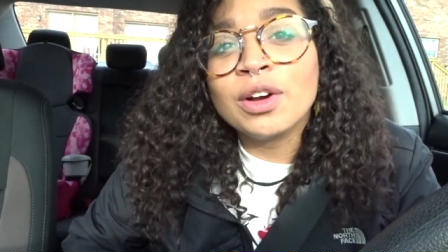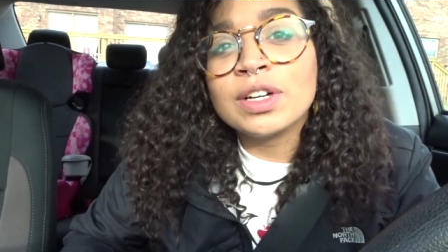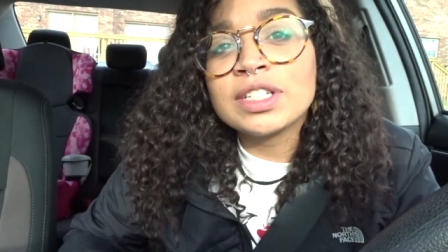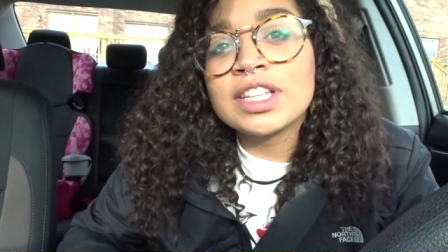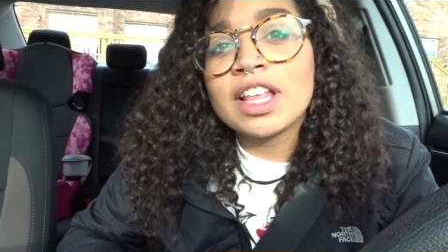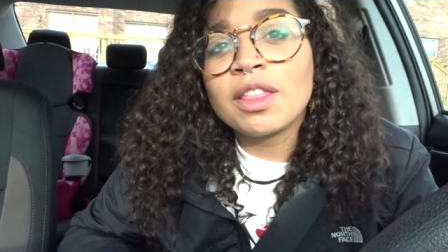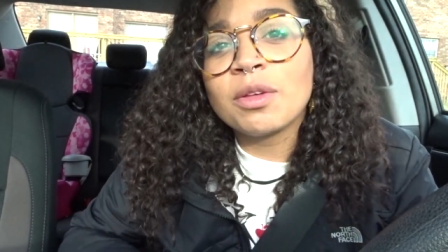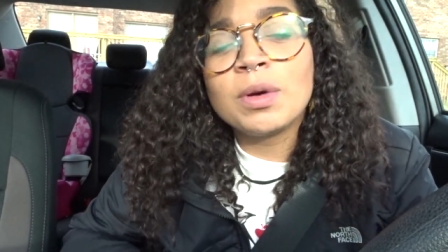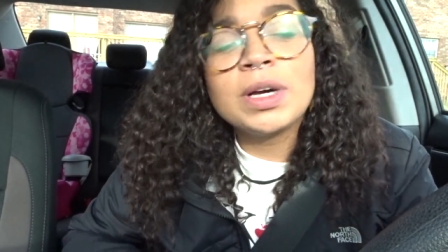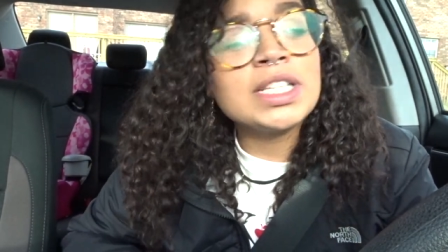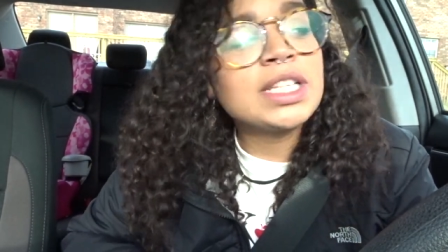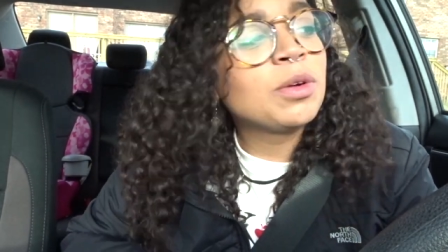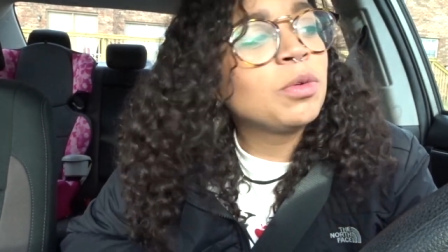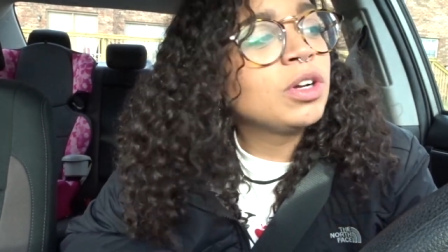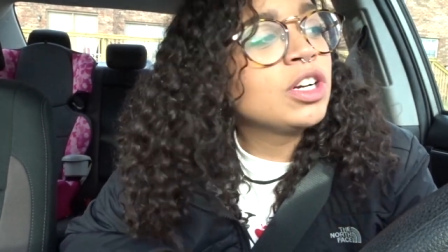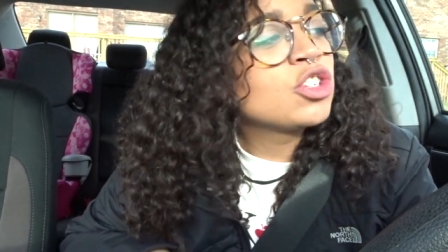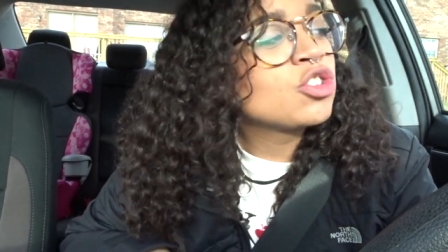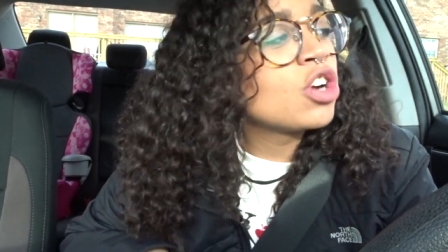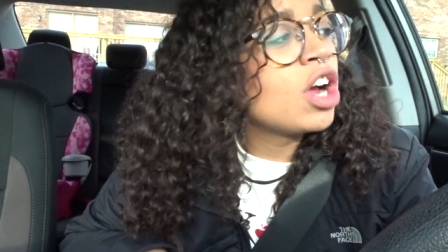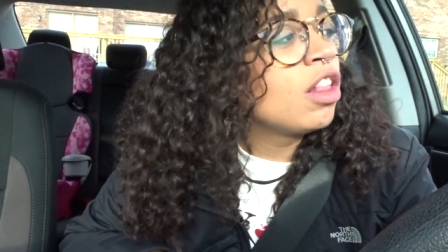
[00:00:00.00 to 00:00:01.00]
Because otherwise, I
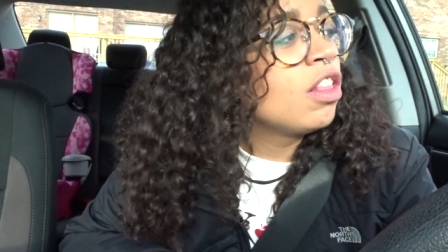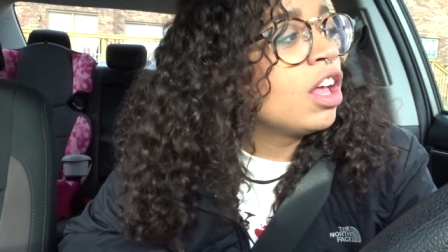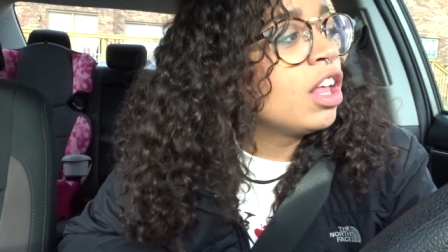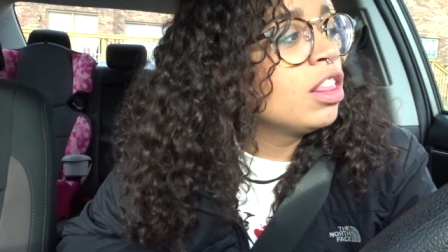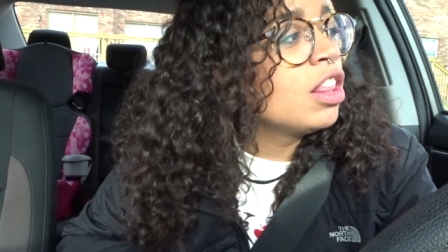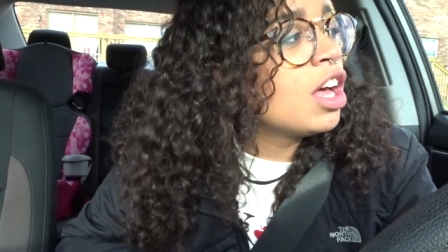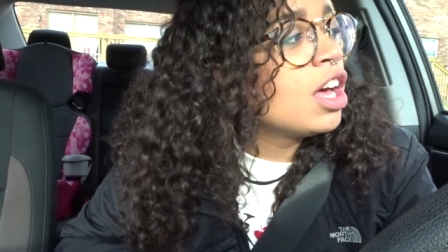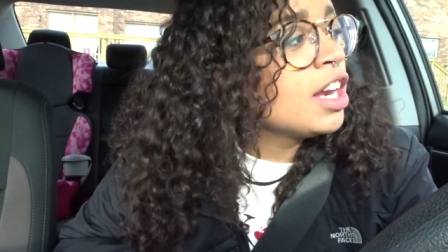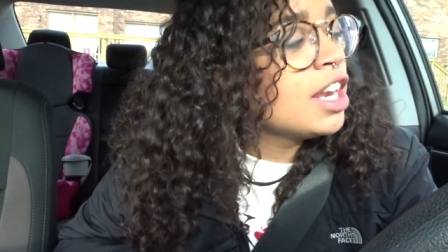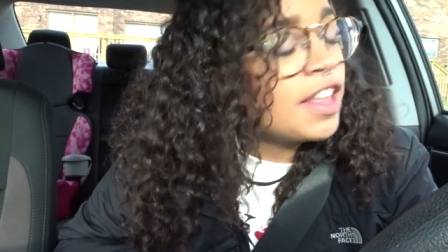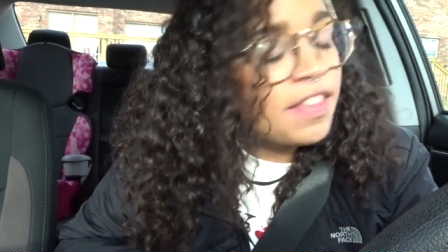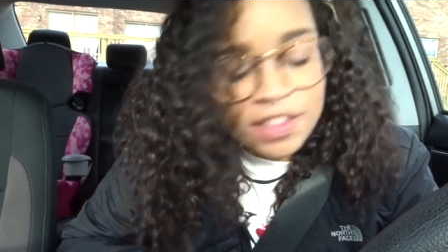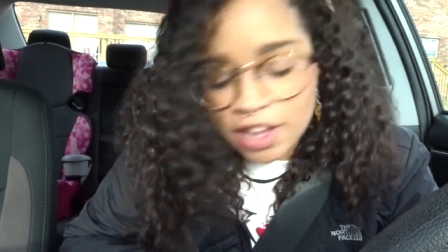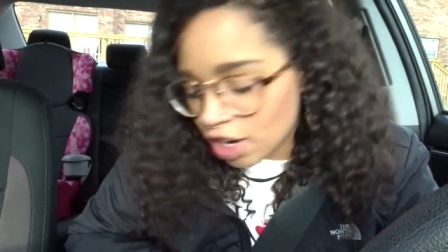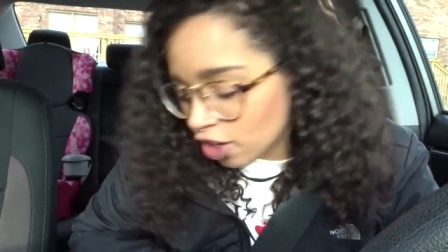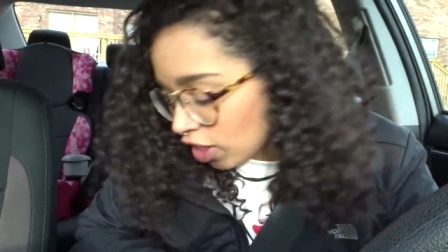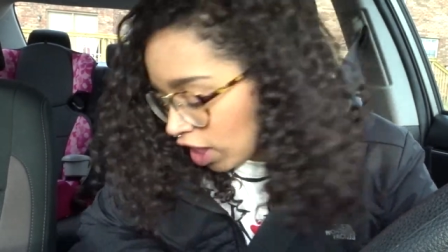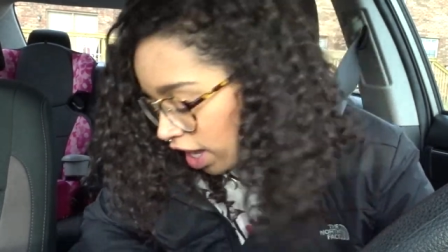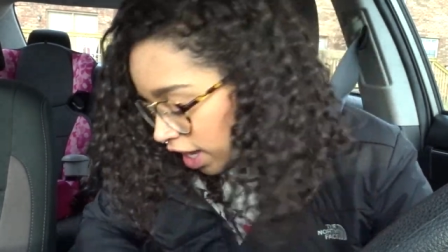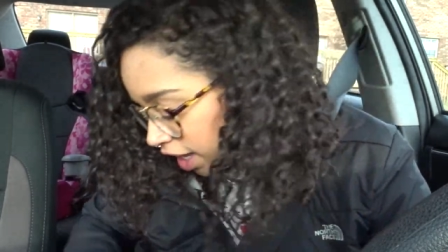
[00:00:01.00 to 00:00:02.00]
would have tried a lot in
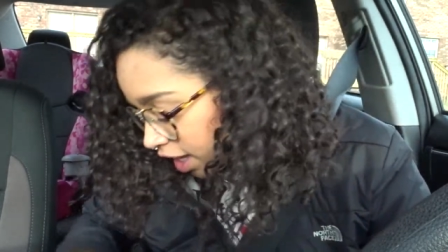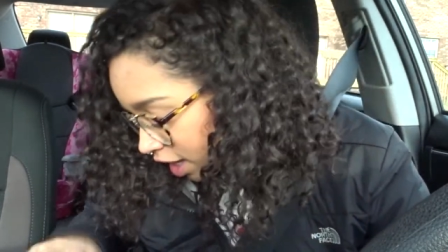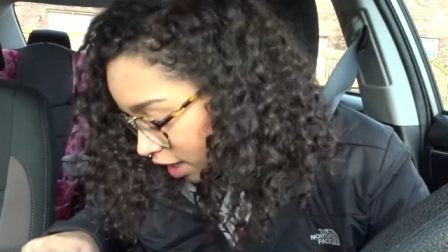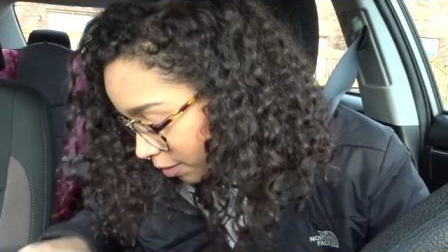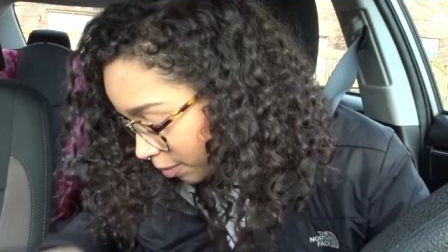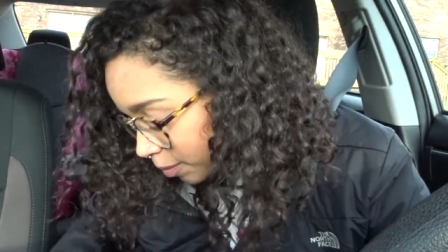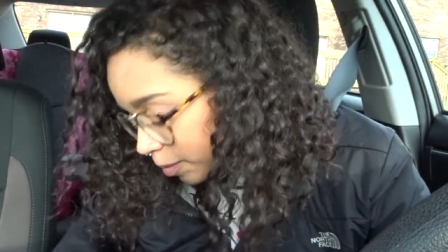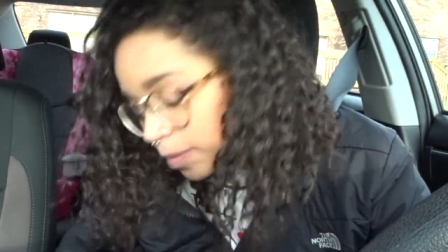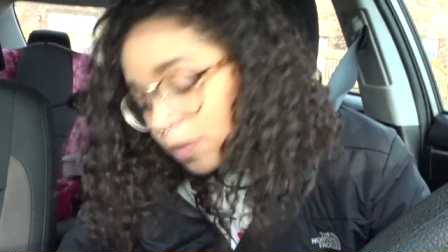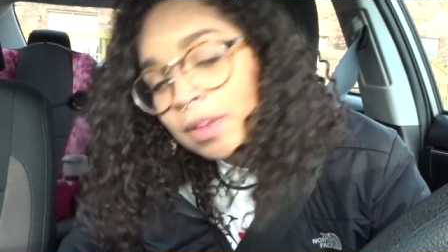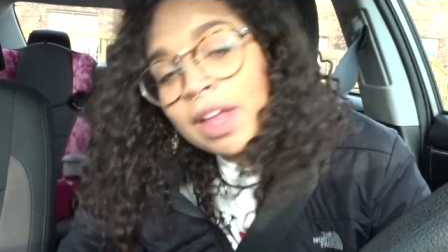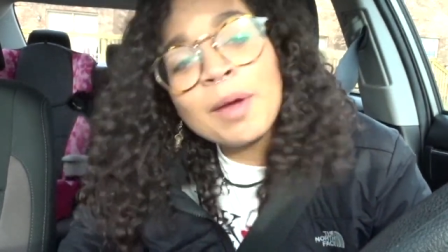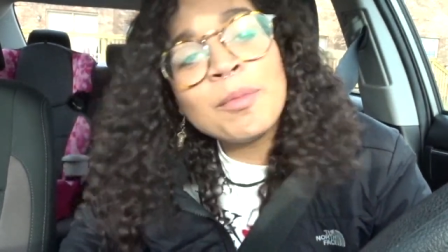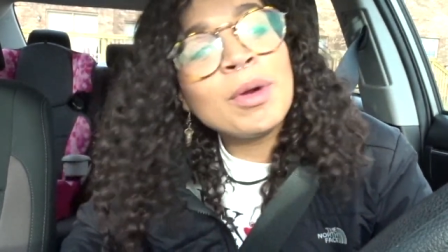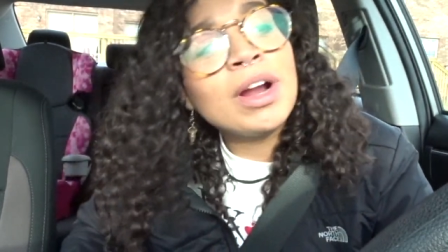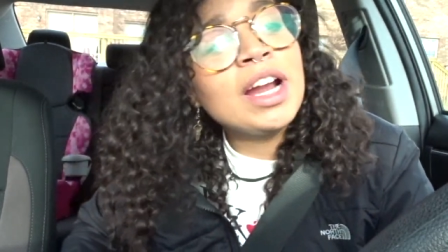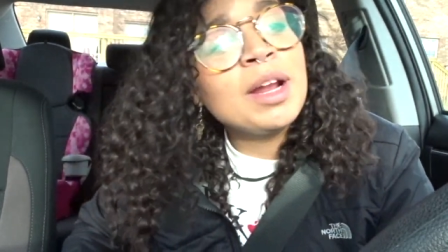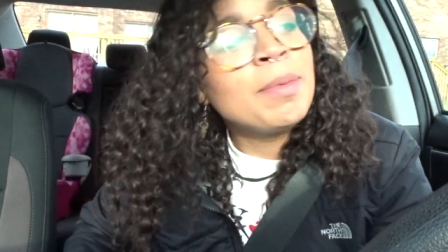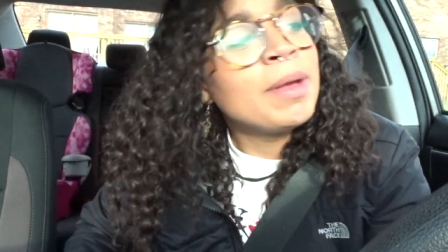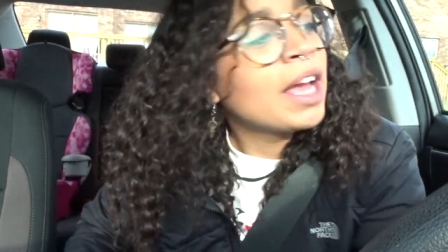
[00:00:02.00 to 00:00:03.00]
there. Like, I'm
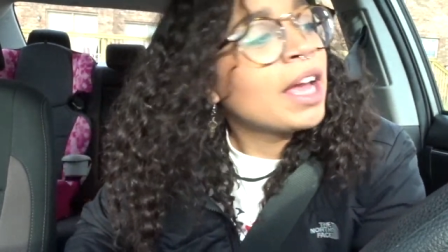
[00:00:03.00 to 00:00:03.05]
ready to